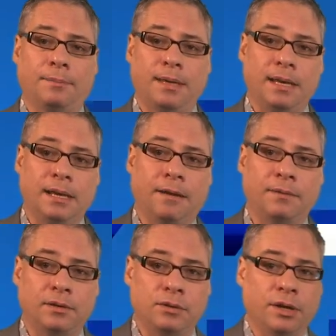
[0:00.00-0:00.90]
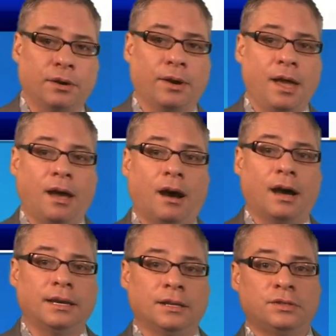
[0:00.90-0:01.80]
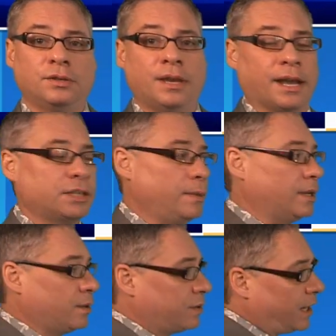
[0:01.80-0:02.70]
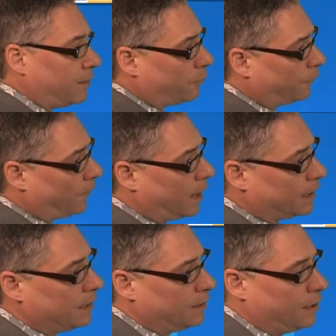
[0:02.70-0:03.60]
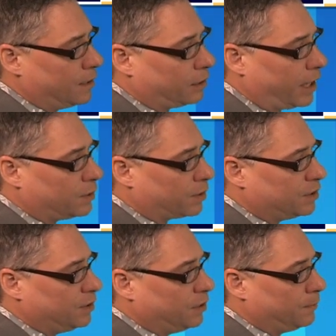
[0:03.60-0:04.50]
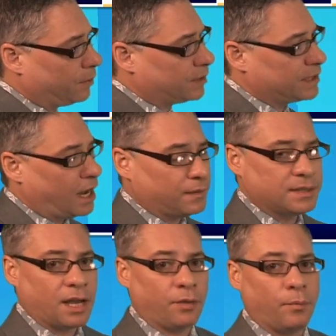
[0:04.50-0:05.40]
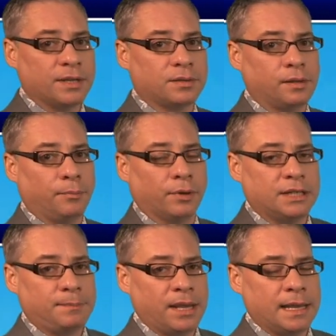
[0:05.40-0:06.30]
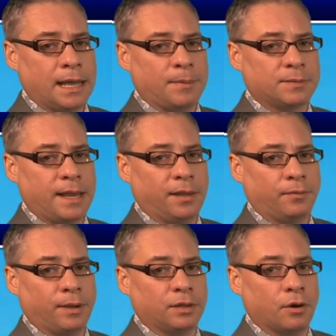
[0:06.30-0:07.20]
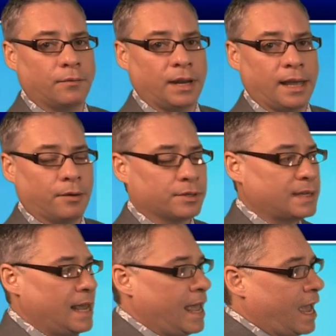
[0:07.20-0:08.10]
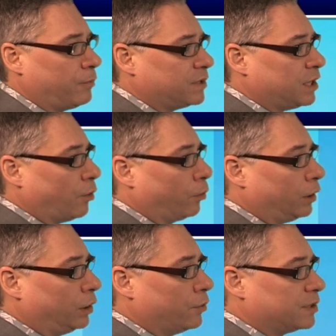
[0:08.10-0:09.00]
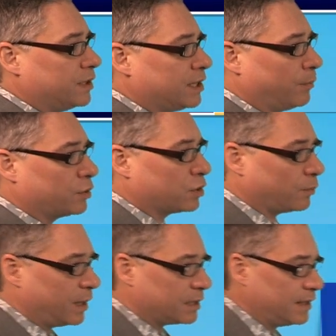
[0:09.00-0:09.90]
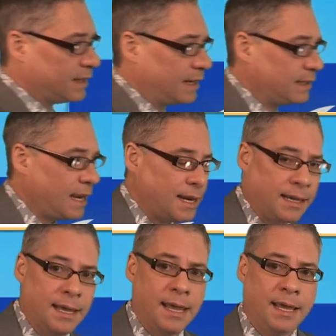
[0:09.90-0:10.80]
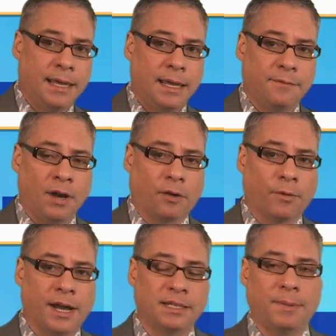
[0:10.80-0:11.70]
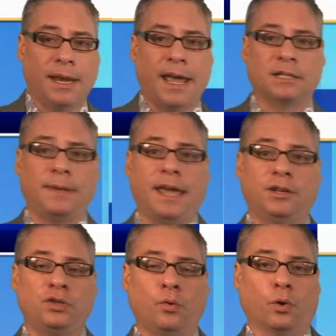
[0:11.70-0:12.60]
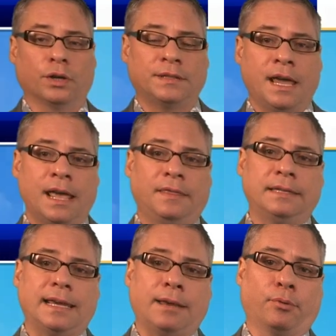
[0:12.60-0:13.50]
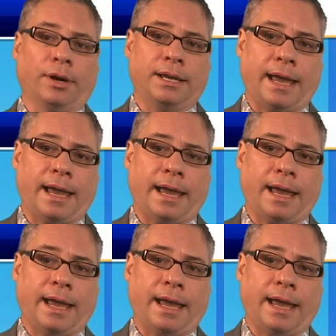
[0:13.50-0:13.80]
beginning of the new year on into next week. So tonight, we're foggy. Clouds will continue to build south to southwesterly breeze, picking up as we head throughout the overnight hours, and we'll see early lows. These temperatures will basically stay steady, if not rise a bit, as we head towards the daybreak